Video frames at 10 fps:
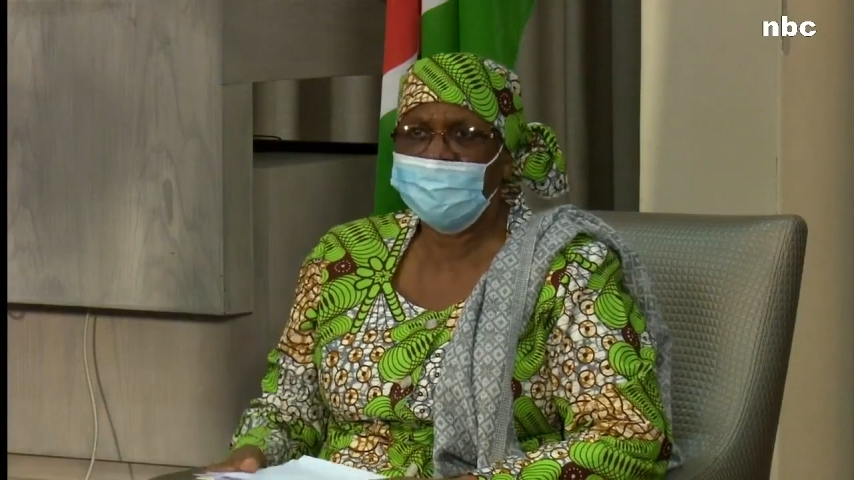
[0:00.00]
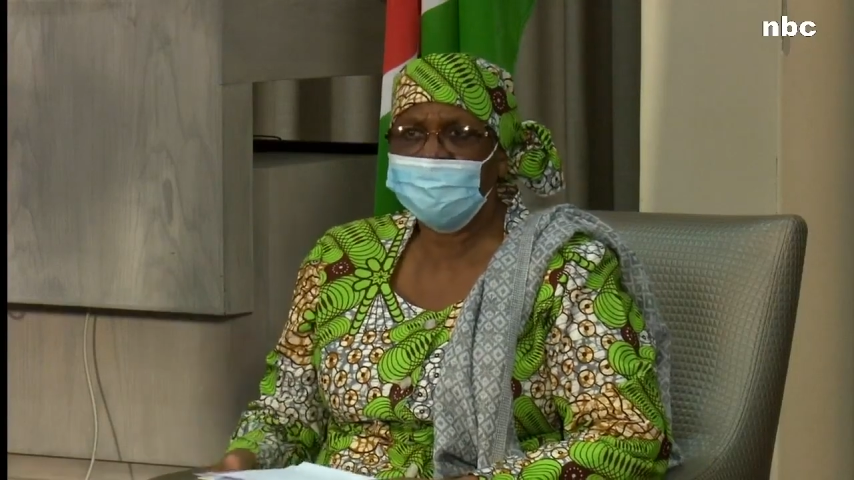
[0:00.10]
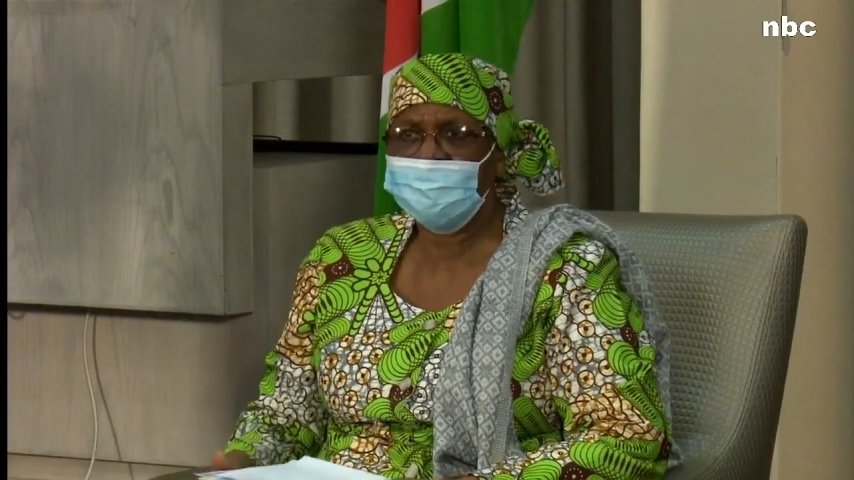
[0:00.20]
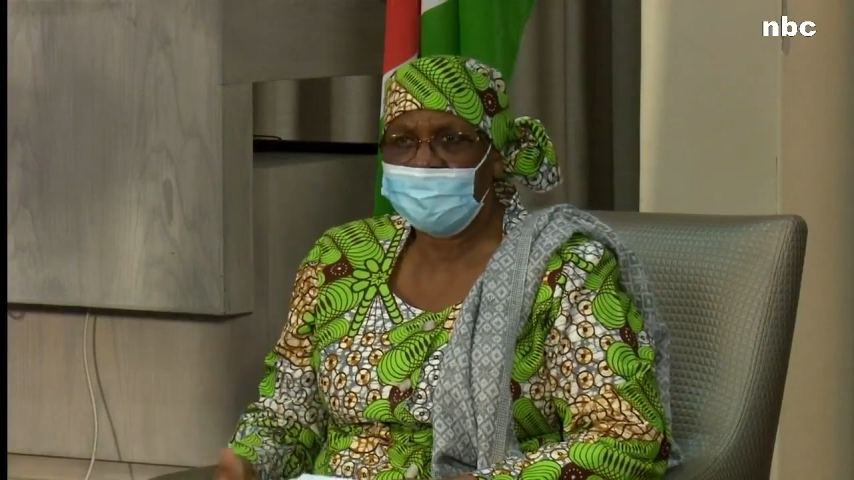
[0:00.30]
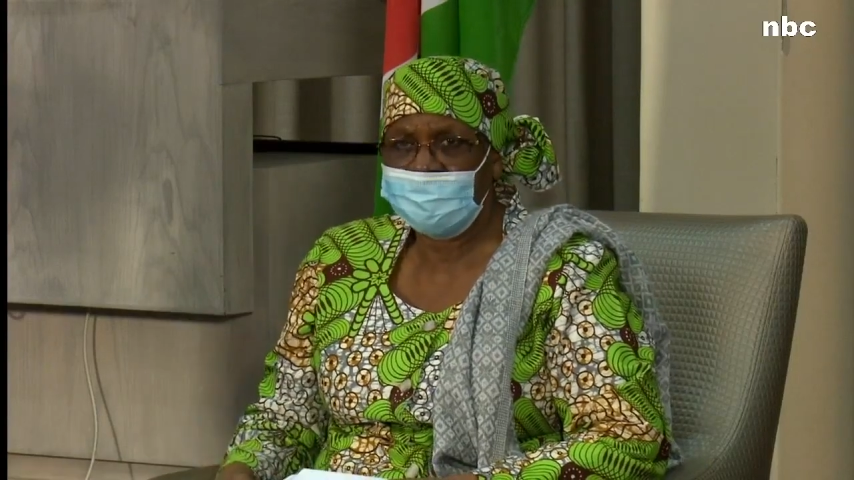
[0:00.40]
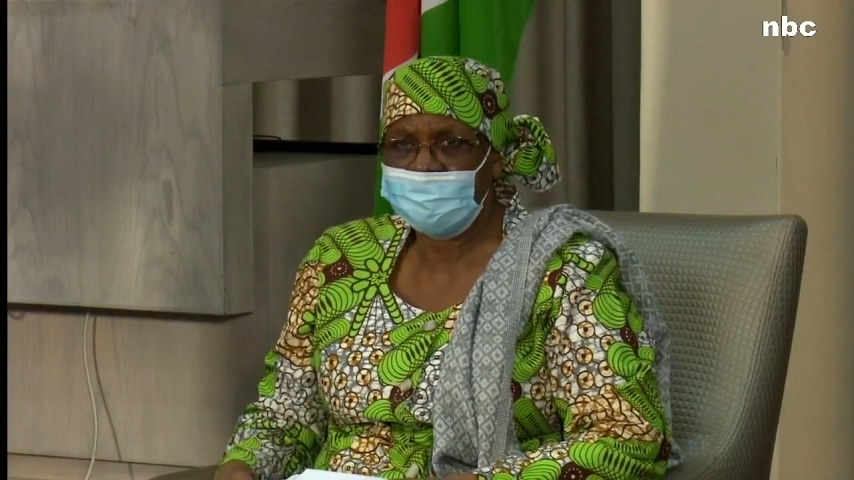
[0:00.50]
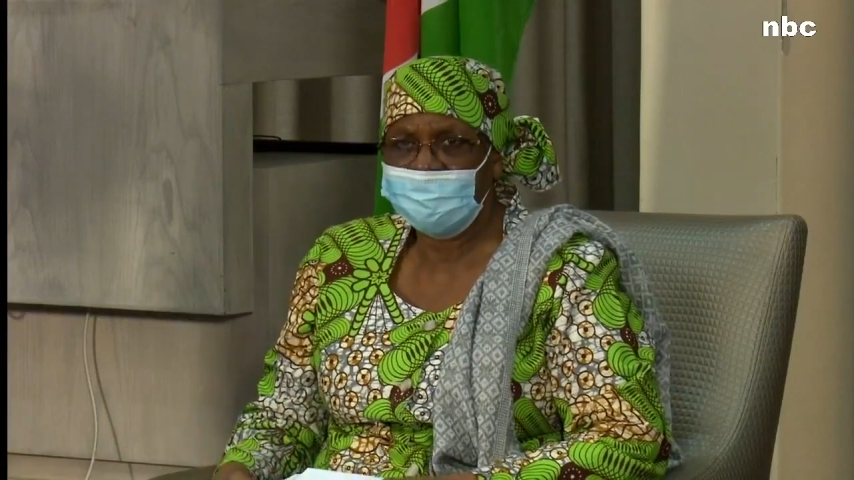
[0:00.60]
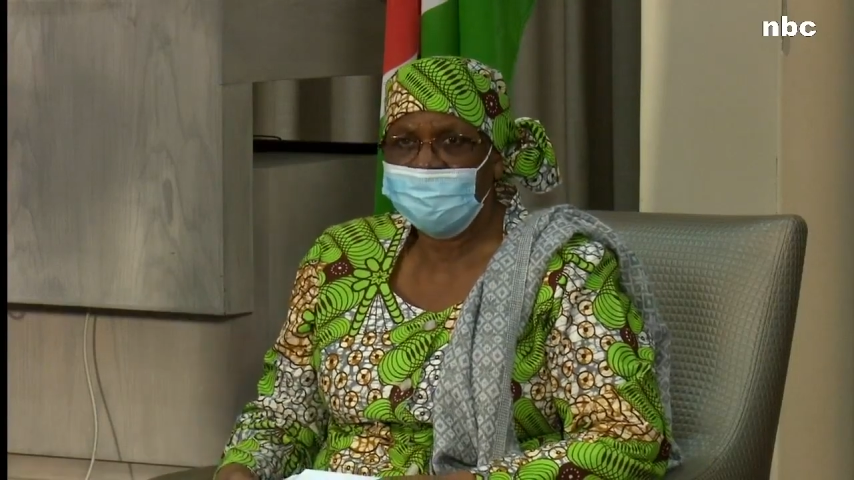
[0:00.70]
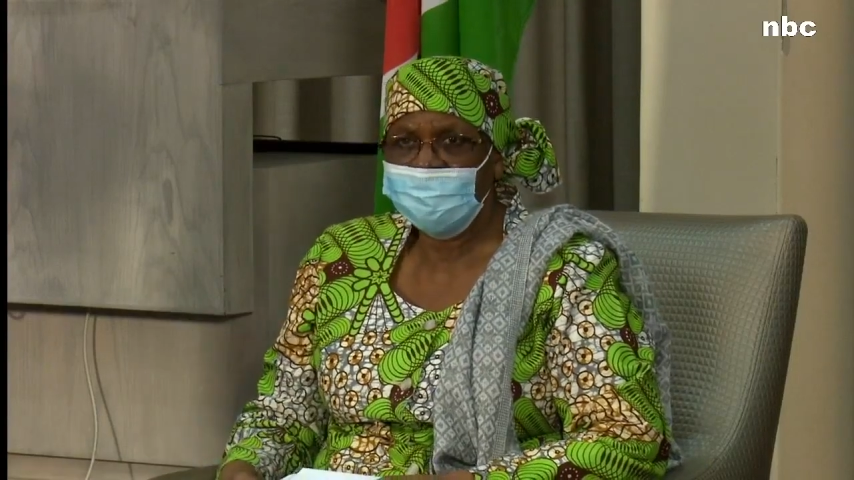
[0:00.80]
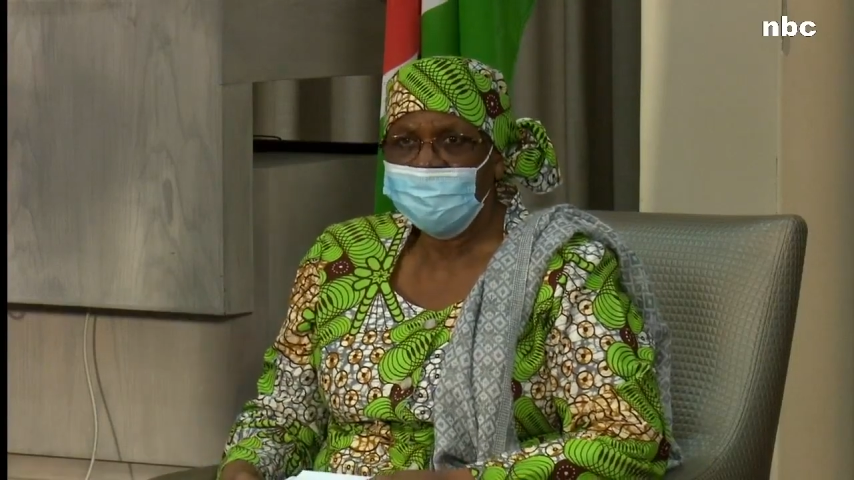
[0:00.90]

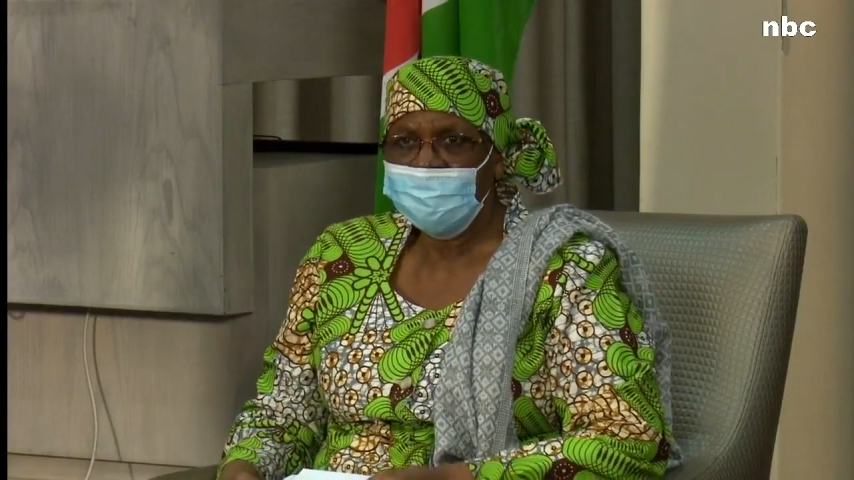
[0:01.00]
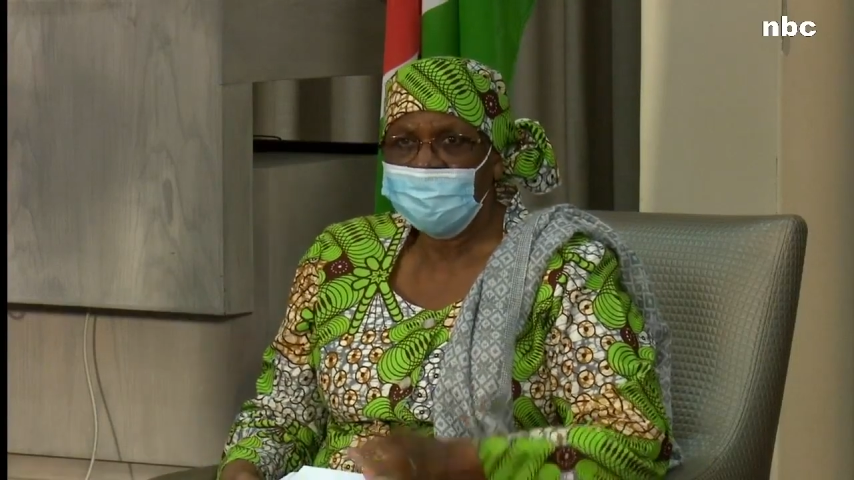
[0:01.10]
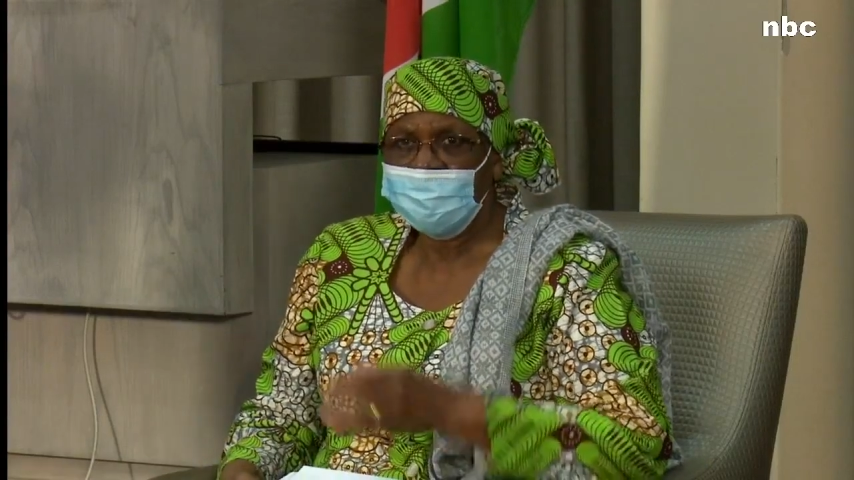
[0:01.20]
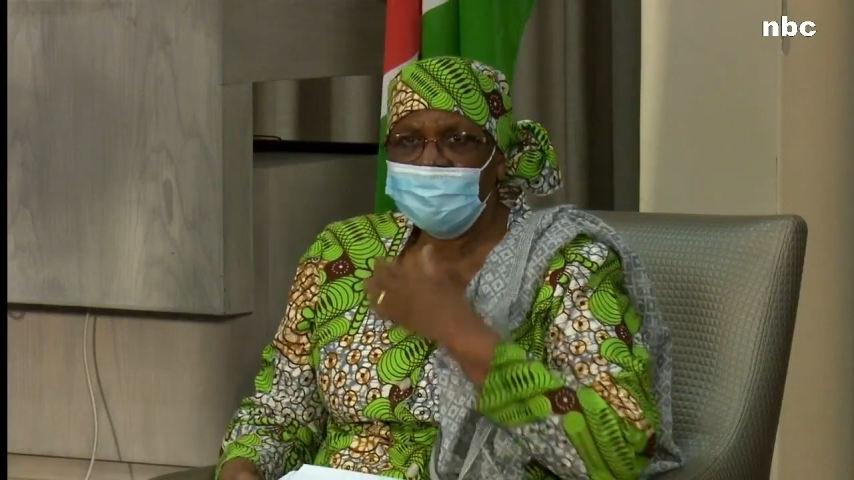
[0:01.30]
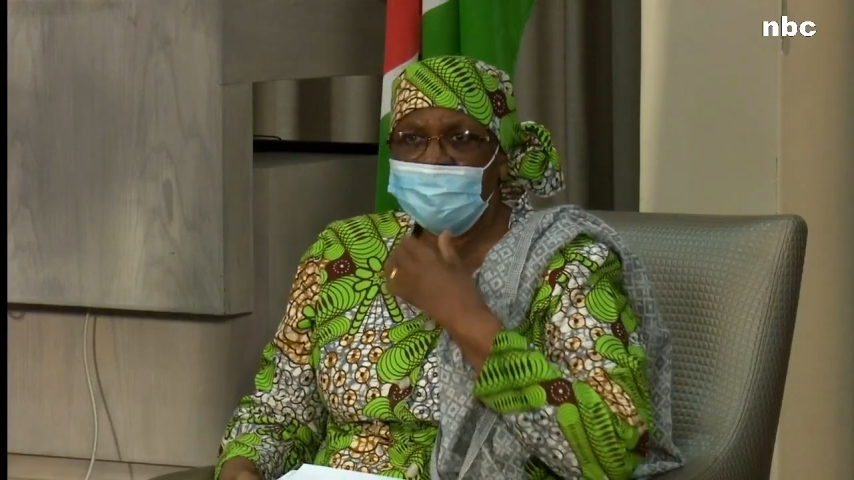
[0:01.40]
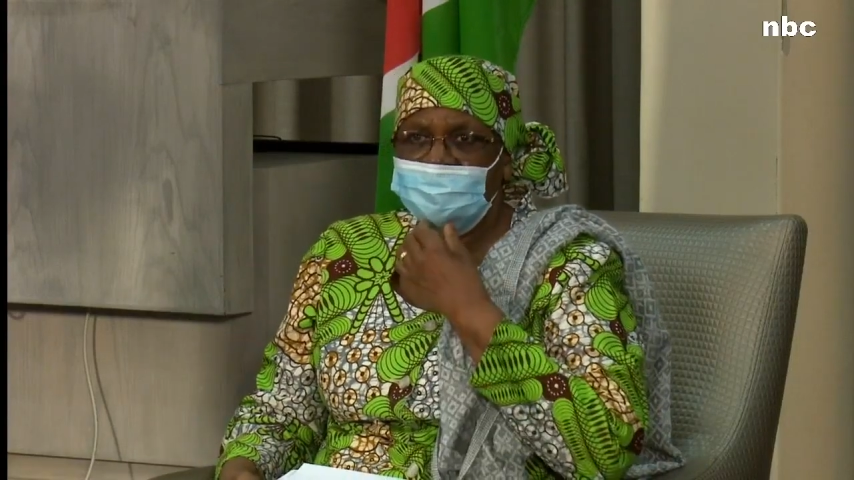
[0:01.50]
outside to be